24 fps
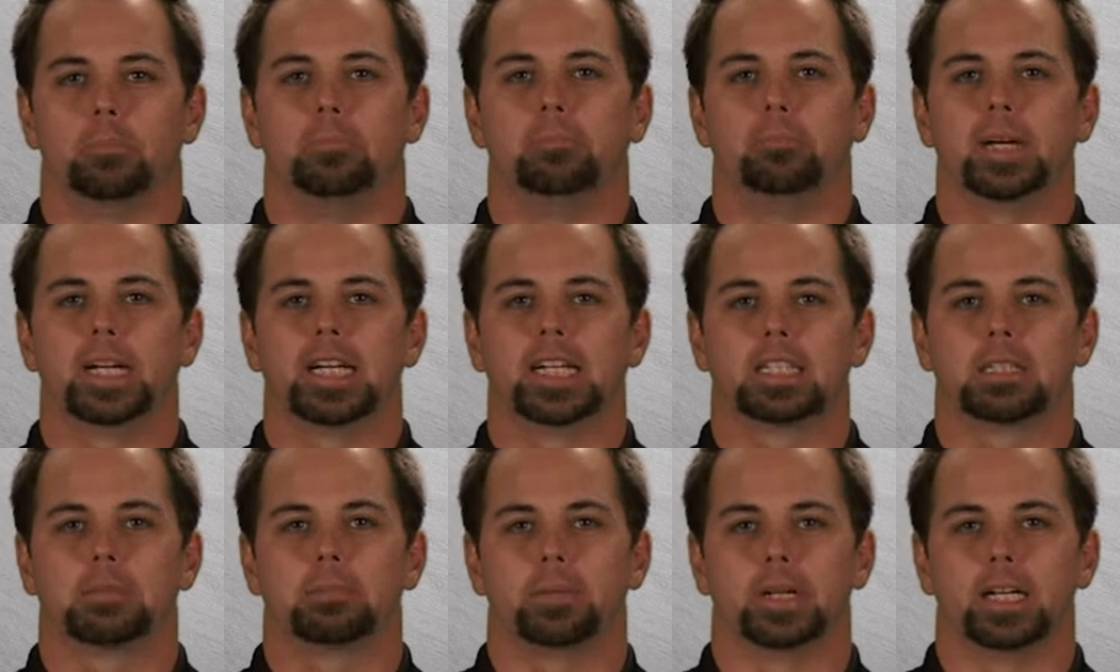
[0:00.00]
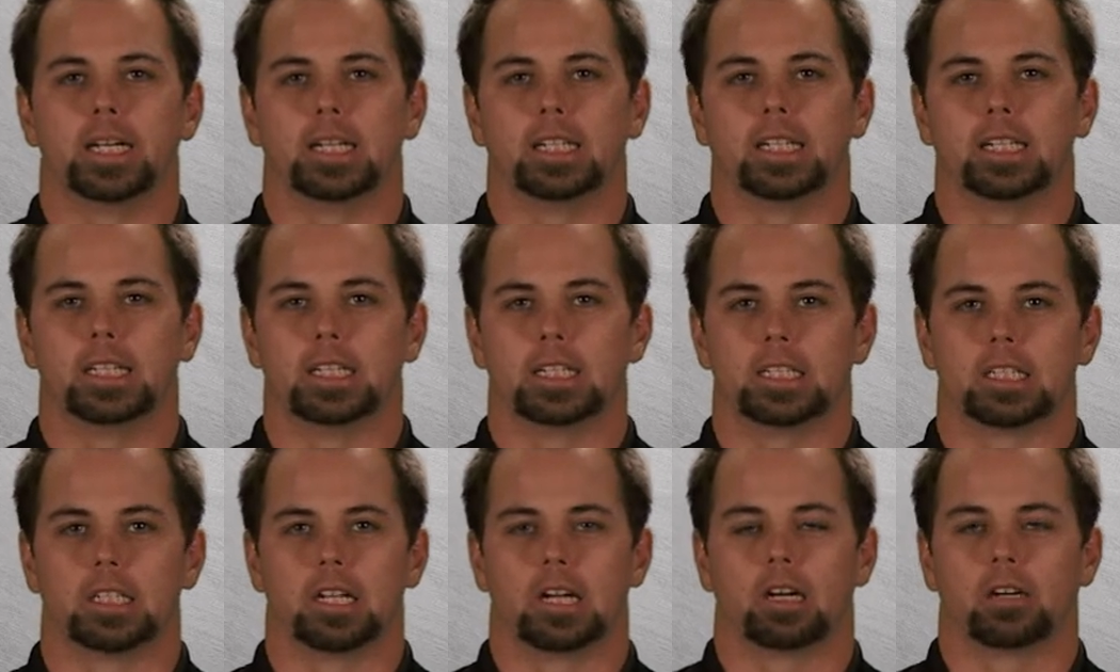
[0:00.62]
biggest pin
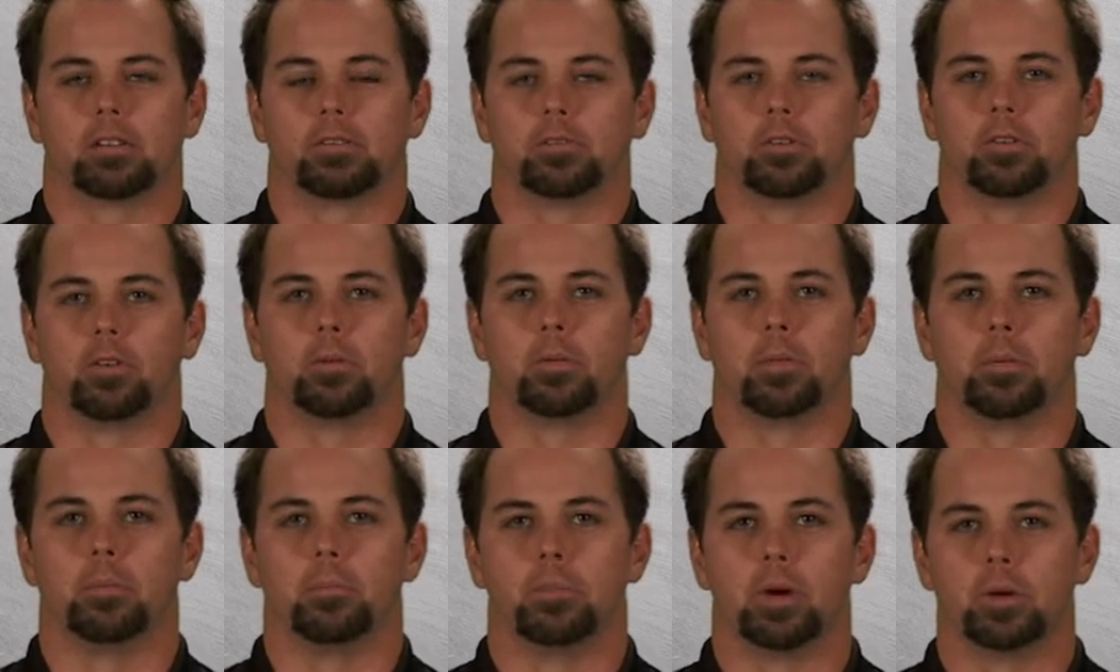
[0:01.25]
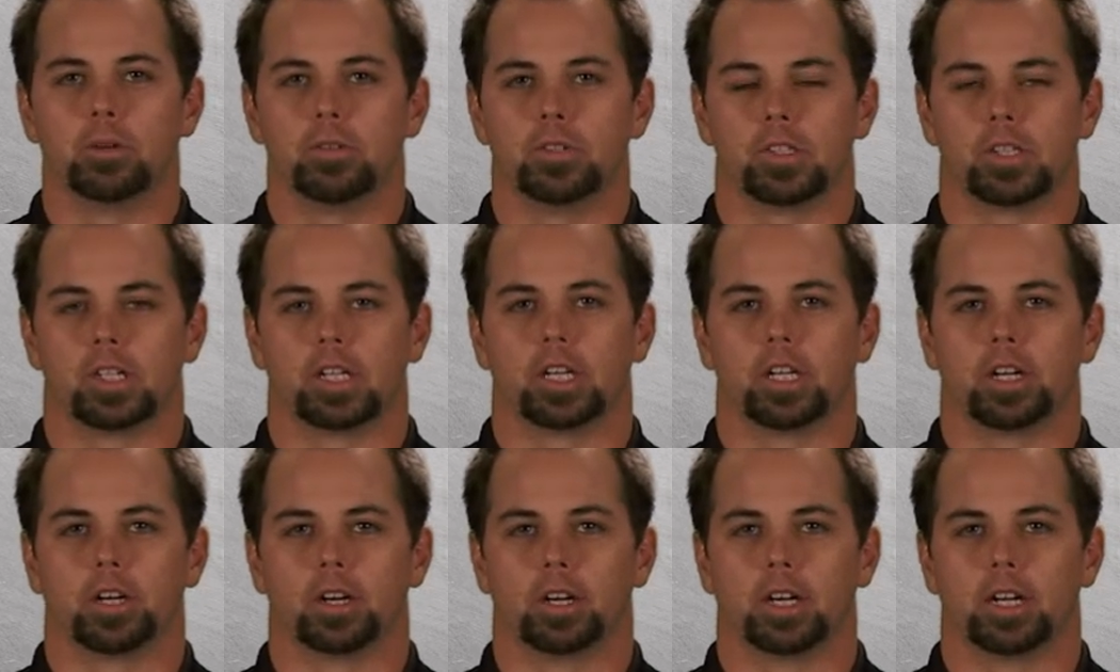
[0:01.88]
disc lock for the most
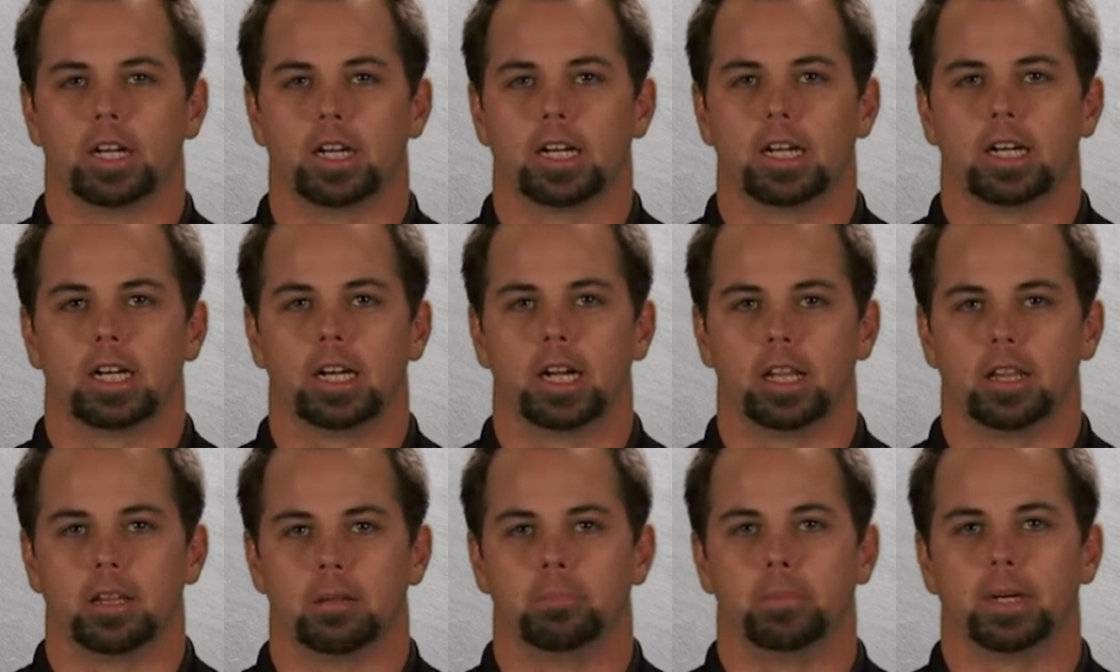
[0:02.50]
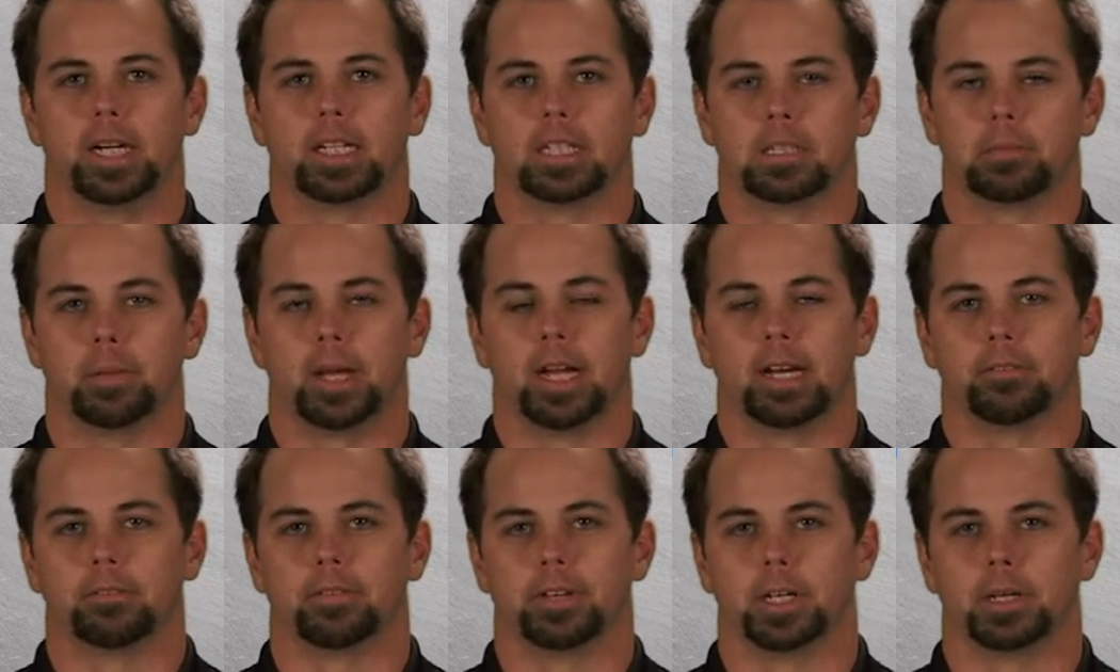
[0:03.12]
security and the biggest
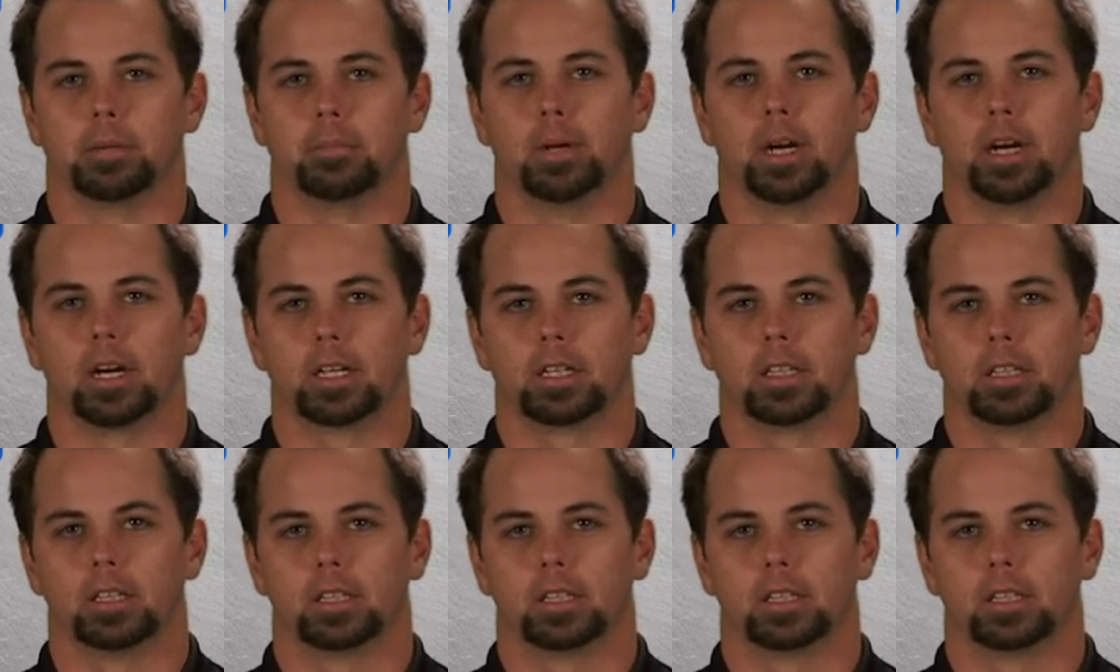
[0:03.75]
bang for your buck.